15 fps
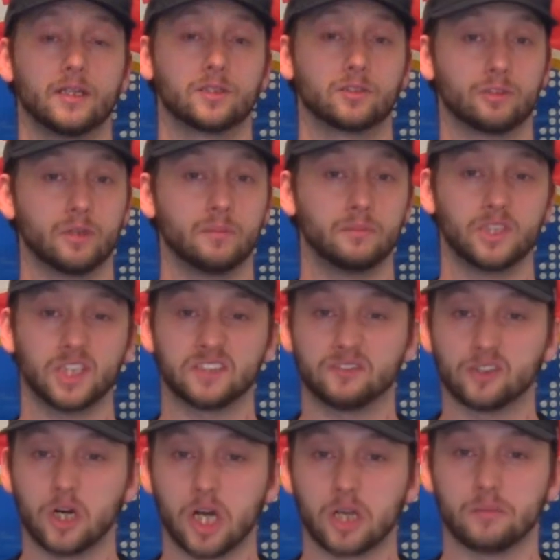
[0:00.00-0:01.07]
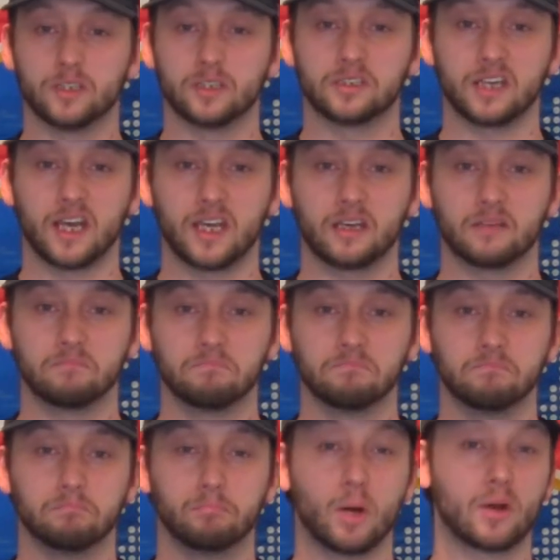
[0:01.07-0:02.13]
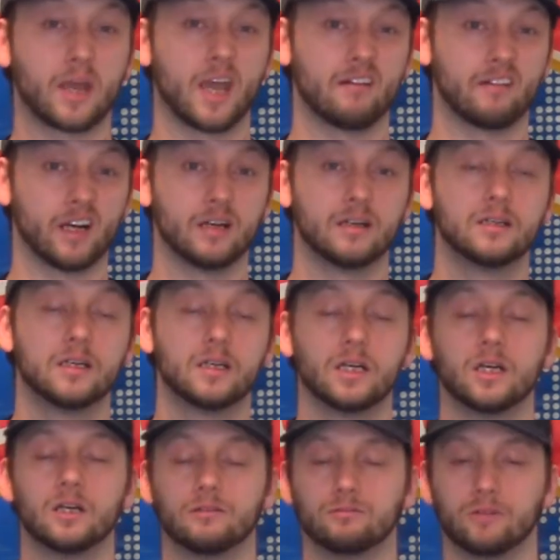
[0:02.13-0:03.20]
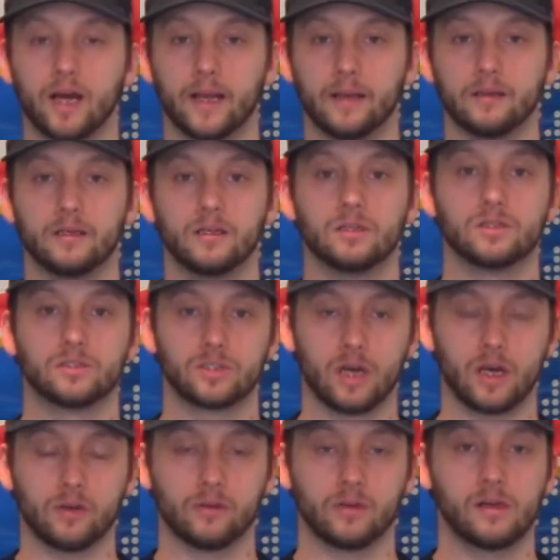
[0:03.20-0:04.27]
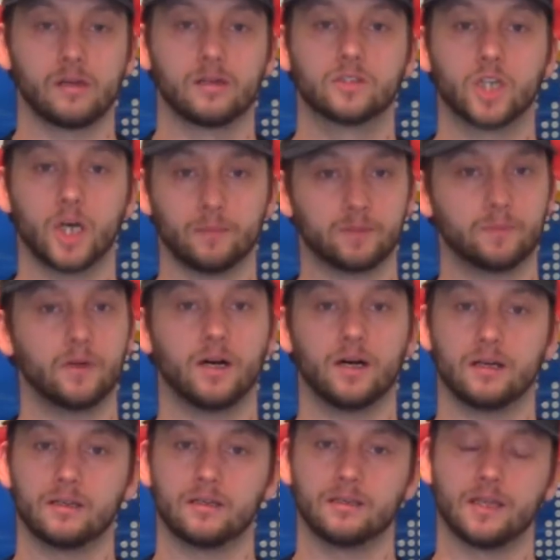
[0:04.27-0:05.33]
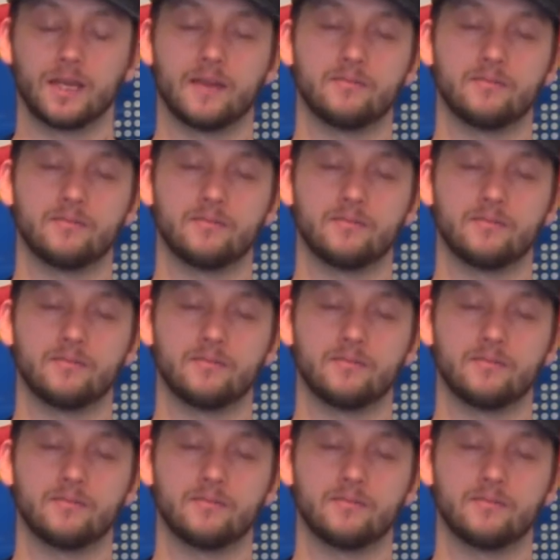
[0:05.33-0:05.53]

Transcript: this group, just for argument's sake, Bulgaria. Right, so top spot, the